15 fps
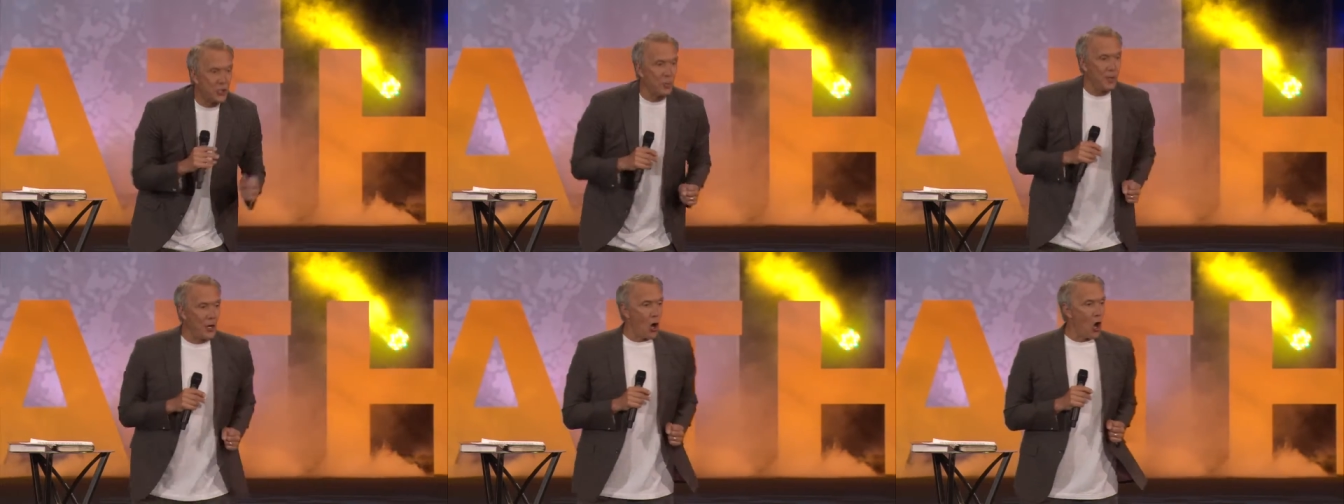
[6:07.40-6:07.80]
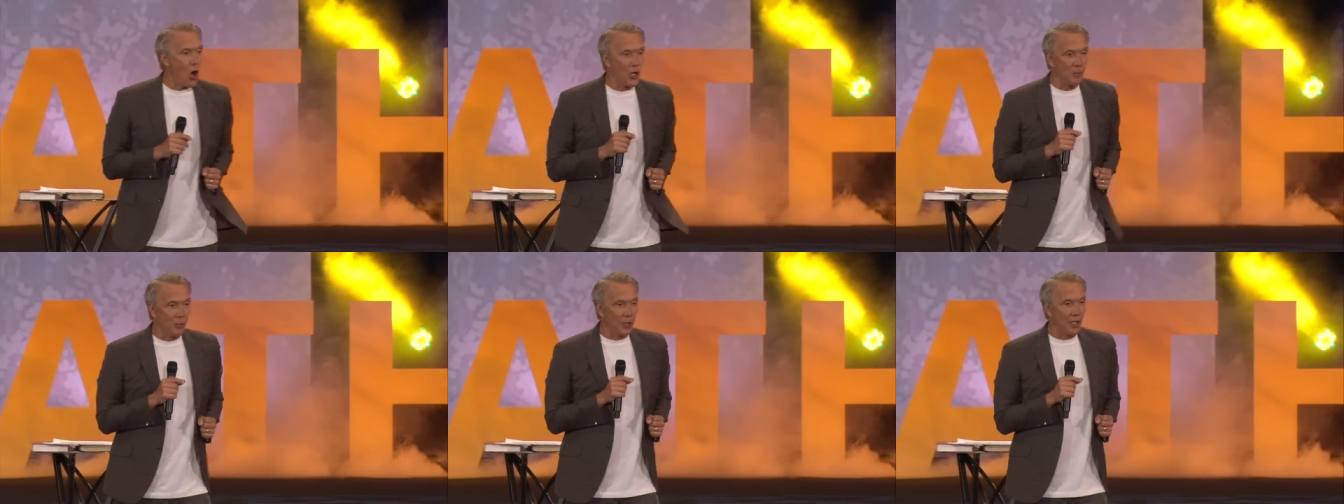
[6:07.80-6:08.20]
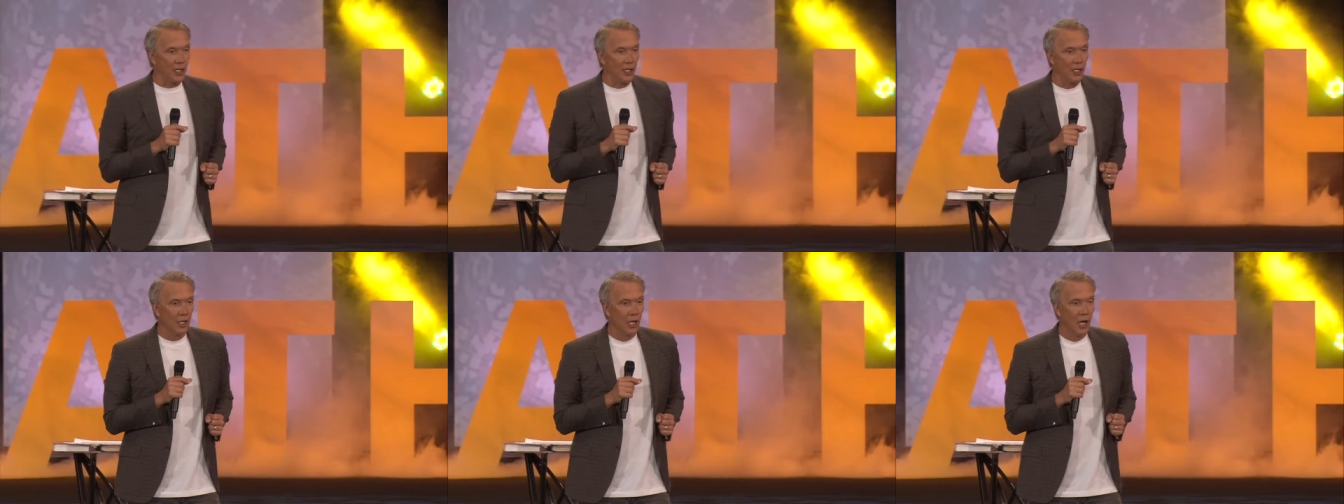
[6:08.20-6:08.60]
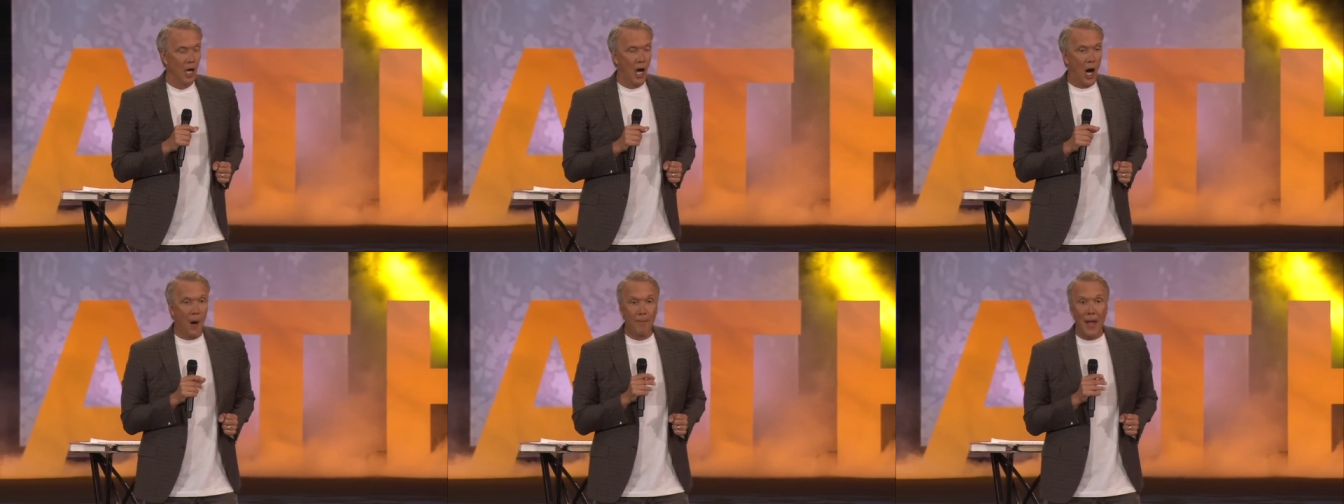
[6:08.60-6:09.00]
to me audibly
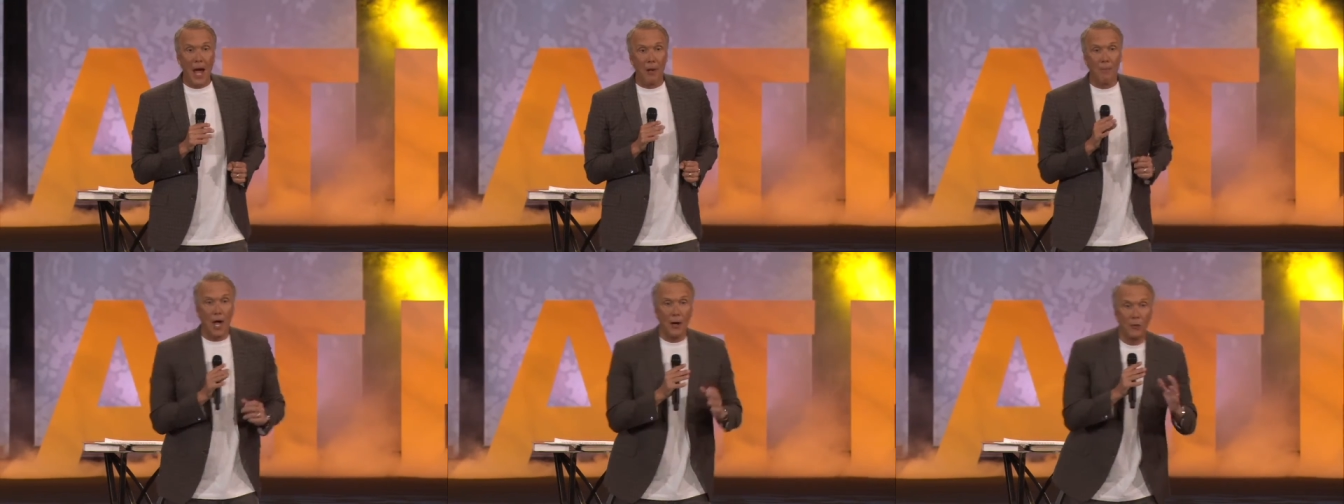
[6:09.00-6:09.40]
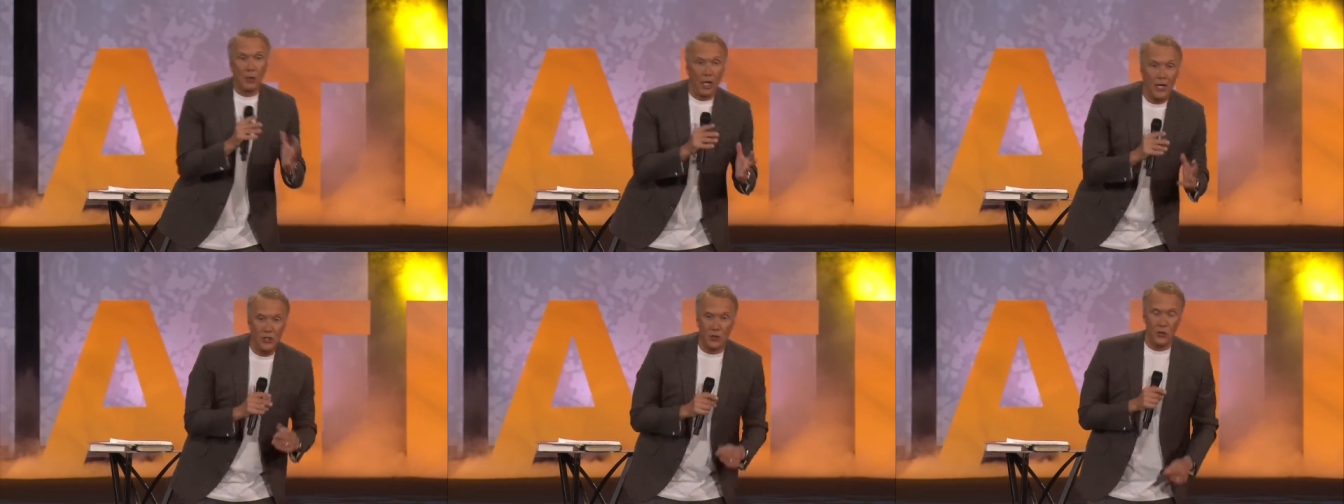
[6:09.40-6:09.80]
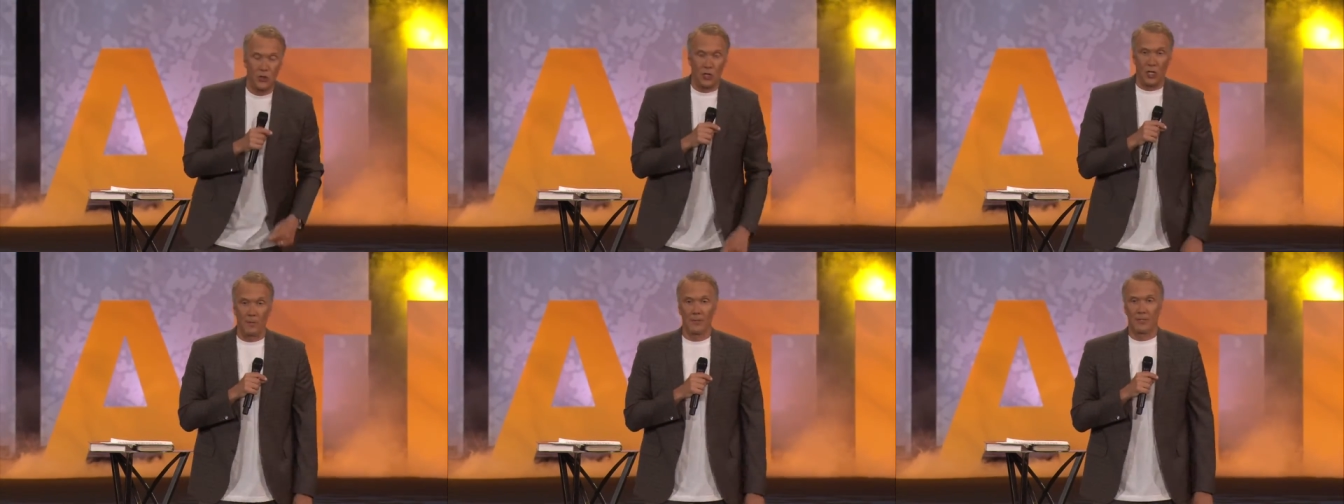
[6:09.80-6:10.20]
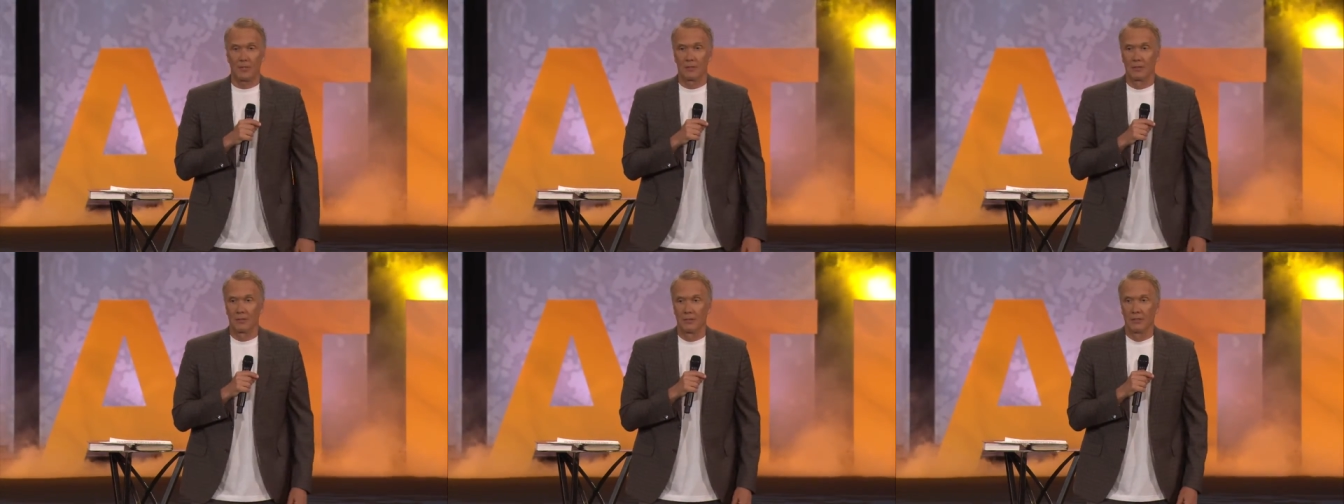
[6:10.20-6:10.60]
about my relationships.
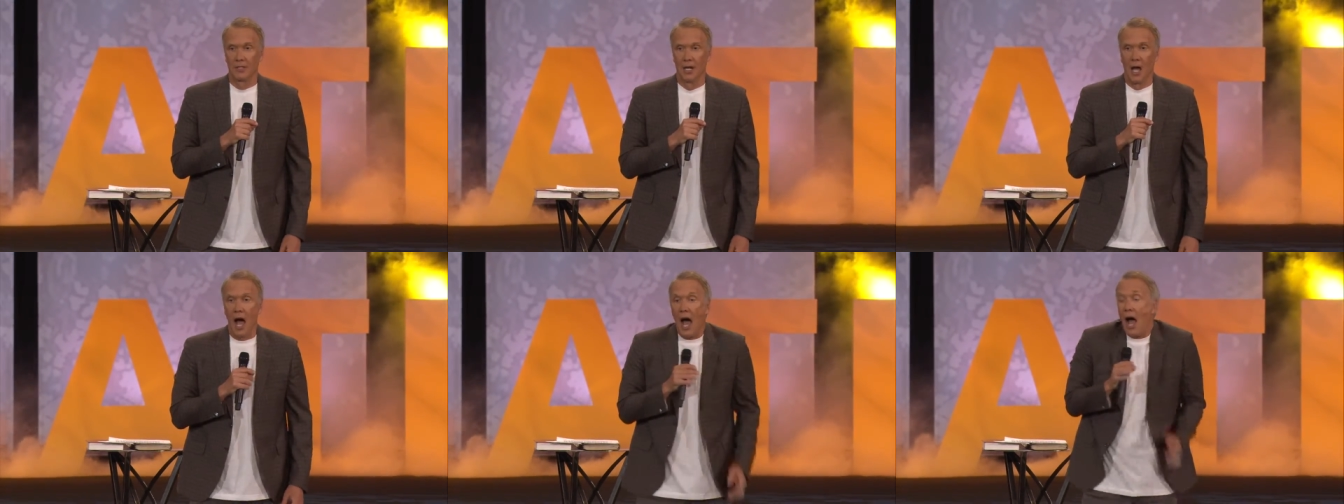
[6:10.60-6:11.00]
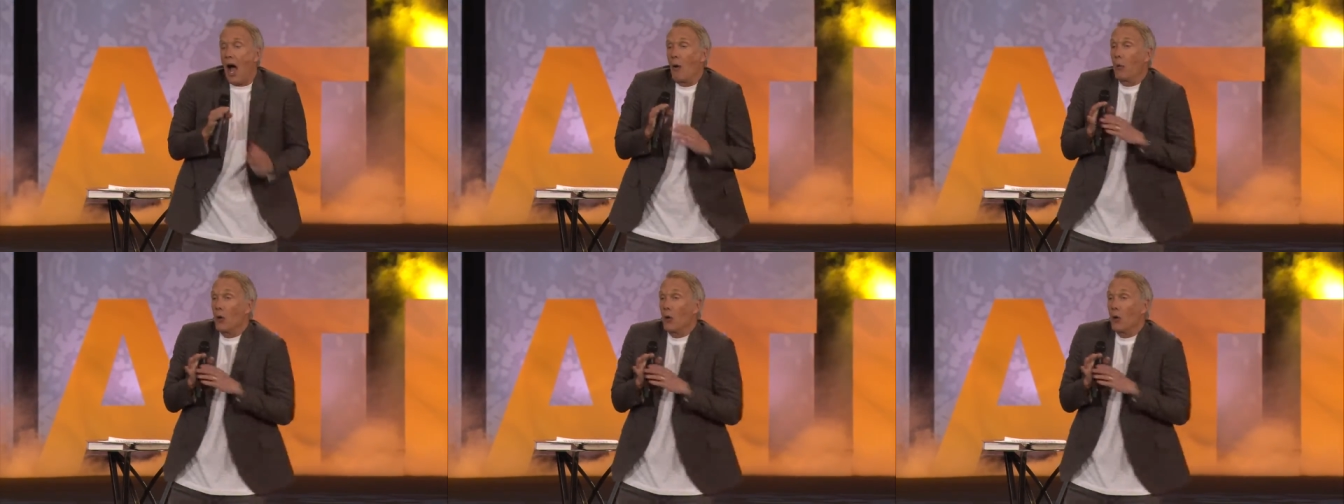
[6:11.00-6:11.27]
I